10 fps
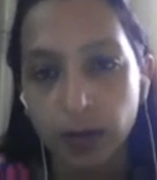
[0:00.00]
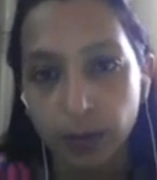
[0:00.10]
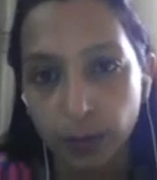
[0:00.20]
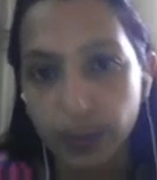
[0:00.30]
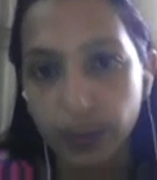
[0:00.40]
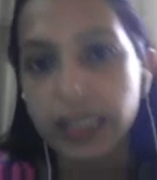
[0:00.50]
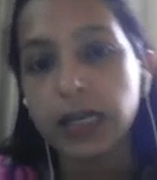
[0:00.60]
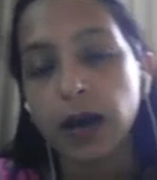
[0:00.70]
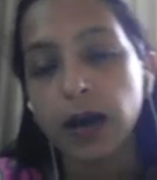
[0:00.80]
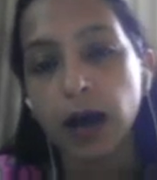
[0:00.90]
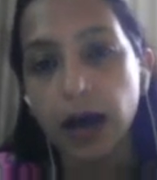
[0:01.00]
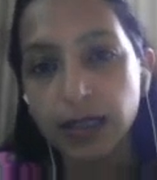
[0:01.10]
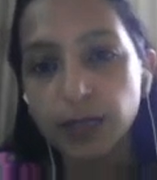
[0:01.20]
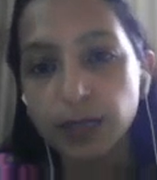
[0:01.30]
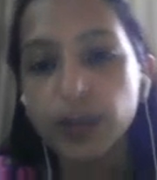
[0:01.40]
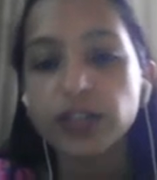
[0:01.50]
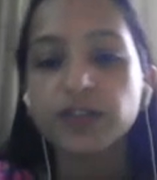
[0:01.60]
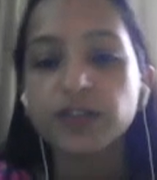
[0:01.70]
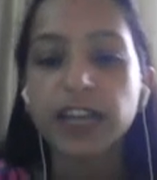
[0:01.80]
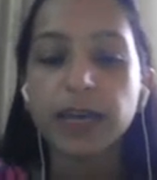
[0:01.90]
with the other point of
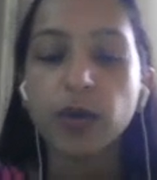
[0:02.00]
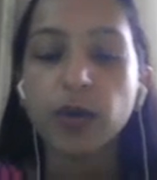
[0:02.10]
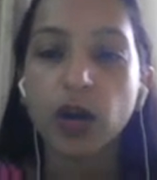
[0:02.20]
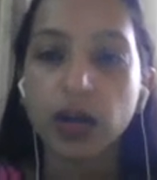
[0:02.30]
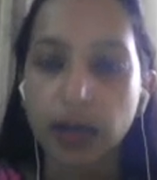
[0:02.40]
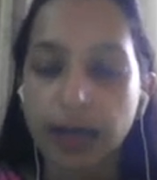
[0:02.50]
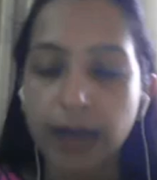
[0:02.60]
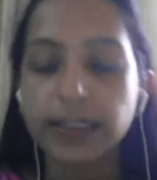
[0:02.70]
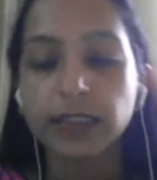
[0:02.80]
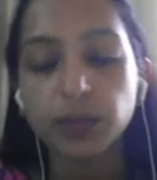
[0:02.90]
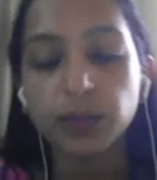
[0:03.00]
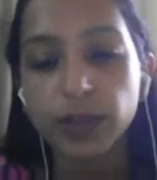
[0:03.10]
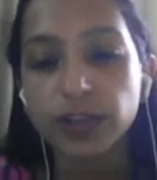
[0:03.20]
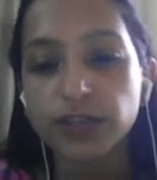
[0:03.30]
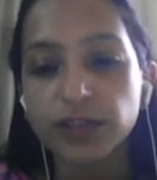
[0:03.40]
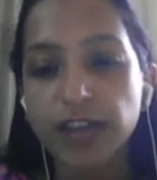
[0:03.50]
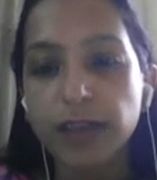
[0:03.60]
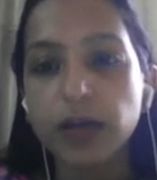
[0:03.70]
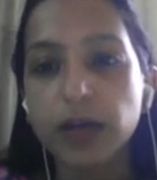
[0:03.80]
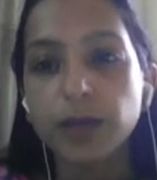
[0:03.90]
time, or at the other point of time,
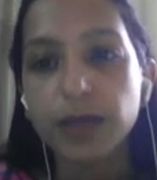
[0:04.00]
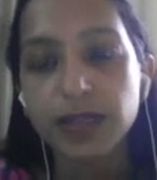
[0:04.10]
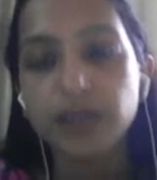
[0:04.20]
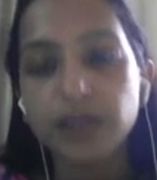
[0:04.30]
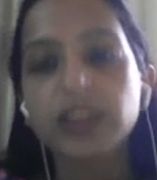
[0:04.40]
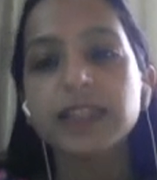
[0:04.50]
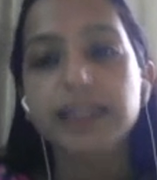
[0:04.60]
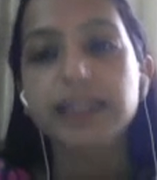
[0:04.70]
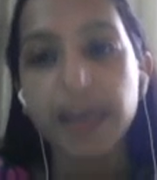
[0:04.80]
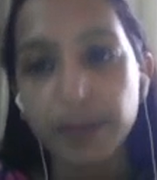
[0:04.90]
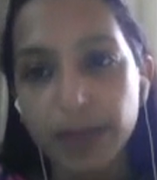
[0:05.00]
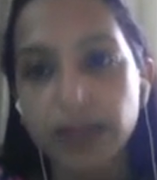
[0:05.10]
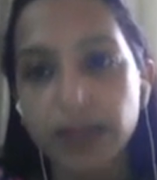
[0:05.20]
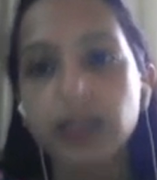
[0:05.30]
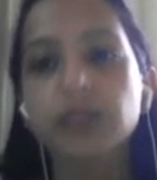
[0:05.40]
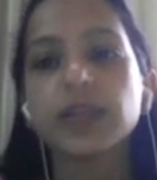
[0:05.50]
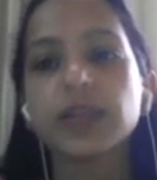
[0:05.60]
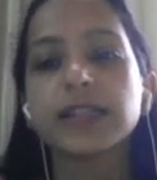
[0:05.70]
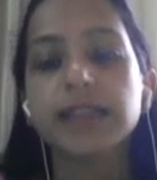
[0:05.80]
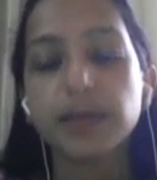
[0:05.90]
a person with the same methods, with the
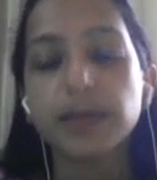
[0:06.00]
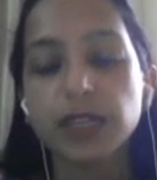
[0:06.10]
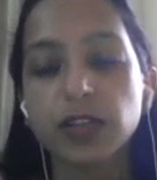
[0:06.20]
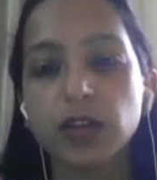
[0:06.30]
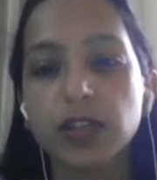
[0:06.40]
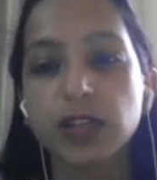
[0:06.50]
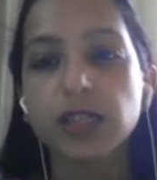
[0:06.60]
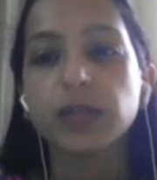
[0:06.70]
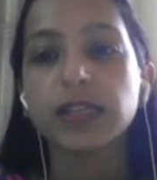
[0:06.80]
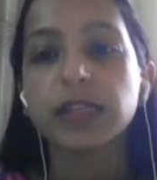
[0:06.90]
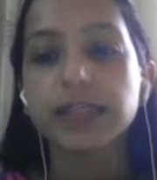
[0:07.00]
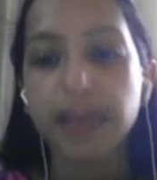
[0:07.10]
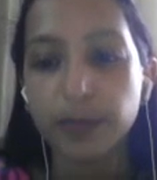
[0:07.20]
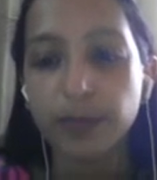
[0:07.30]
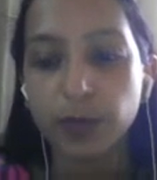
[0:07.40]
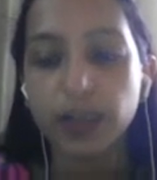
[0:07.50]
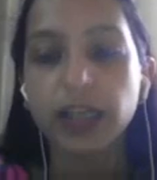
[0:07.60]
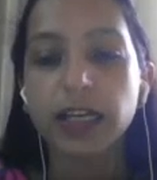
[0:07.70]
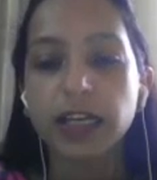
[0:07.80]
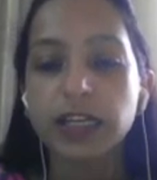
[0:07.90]
same technology, with the same working
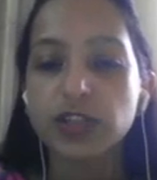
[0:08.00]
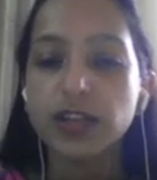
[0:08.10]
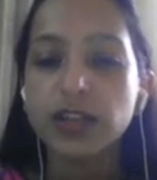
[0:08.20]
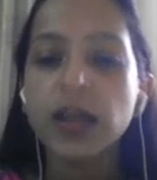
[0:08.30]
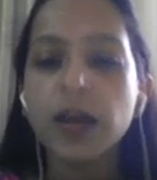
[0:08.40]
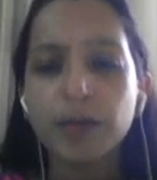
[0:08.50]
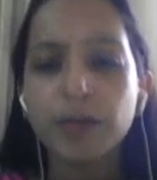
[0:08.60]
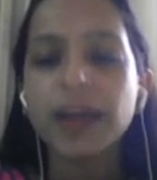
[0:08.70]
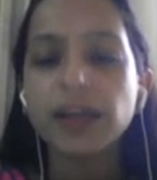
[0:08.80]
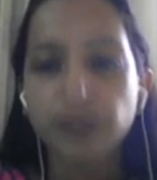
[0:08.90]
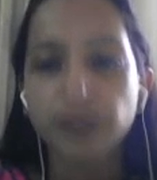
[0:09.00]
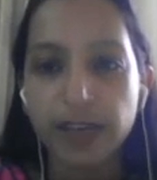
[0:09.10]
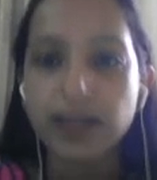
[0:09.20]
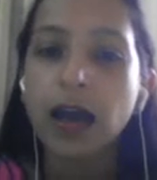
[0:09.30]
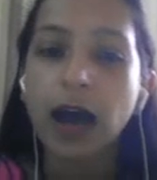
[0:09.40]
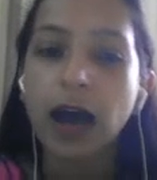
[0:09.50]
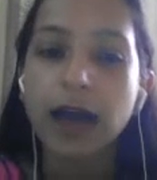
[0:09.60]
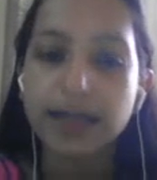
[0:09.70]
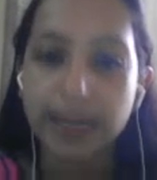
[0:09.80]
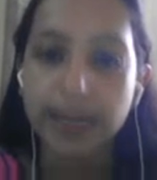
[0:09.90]
condition might face
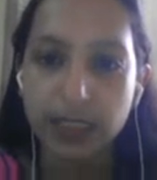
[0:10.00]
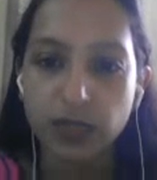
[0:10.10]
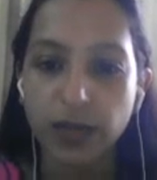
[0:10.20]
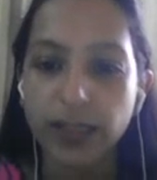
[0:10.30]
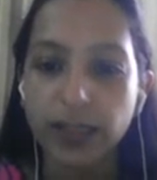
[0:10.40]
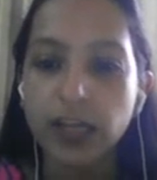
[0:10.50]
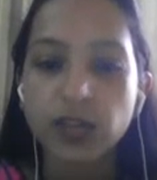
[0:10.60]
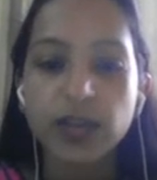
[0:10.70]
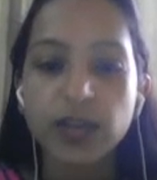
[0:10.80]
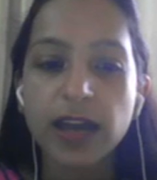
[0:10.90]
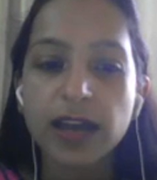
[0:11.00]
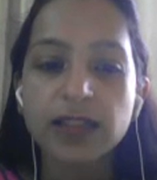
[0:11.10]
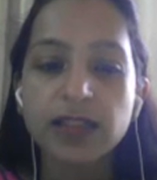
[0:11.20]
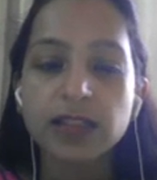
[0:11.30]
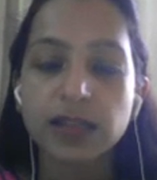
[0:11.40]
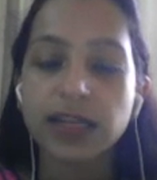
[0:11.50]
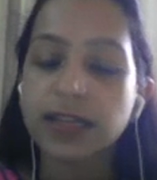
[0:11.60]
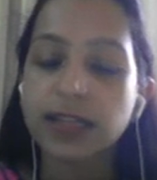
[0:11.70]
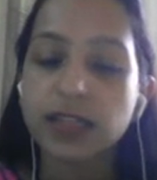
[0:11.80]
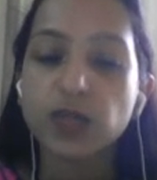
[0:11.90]
unsatisfied. So there is the
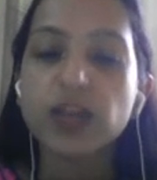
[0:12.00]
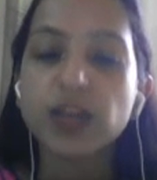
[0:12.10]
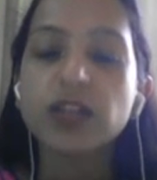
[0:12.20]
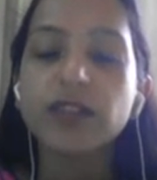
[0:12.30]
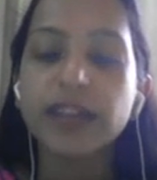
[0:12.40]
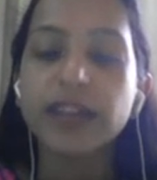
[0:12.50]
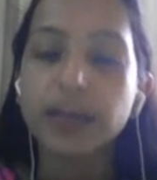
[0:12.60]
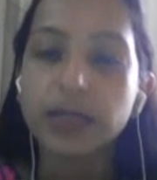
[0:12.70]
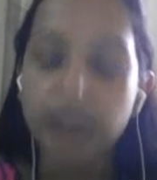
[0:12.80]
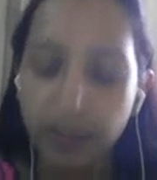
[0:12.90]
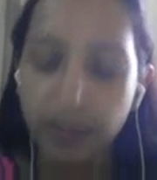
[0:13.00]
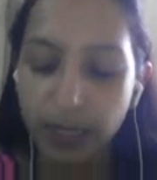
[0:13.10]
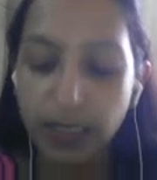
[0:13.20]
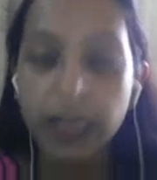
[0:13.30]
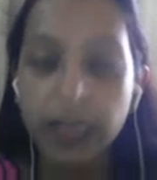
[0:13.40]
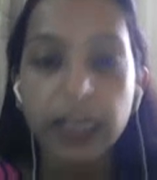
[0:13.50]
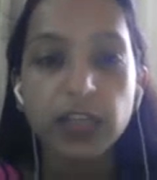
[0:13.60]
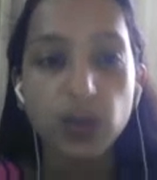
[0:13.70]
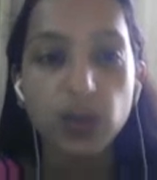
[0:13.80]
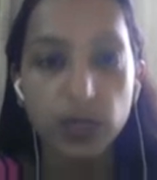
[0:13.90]
situational variables are being
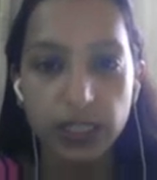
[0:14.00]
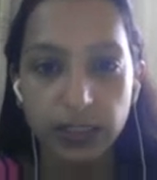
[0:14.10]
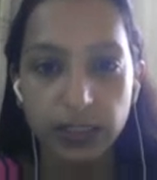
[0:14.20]
ignored here.